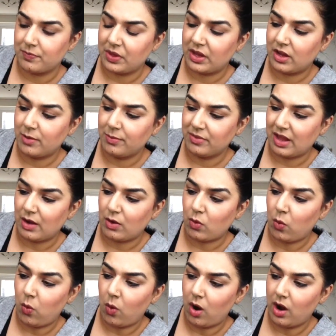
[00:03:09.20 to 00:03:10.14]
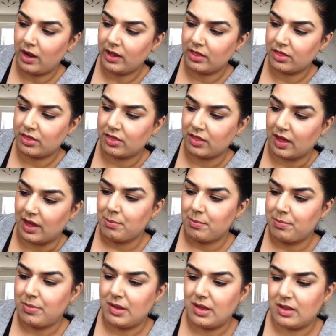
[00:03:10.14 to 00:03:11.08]
It comes out quite thick,
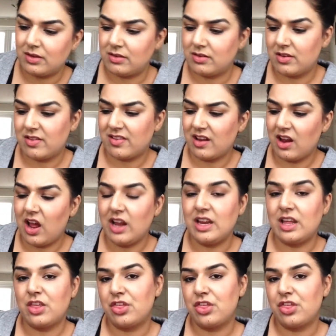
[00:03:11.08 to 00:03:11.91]
but slightly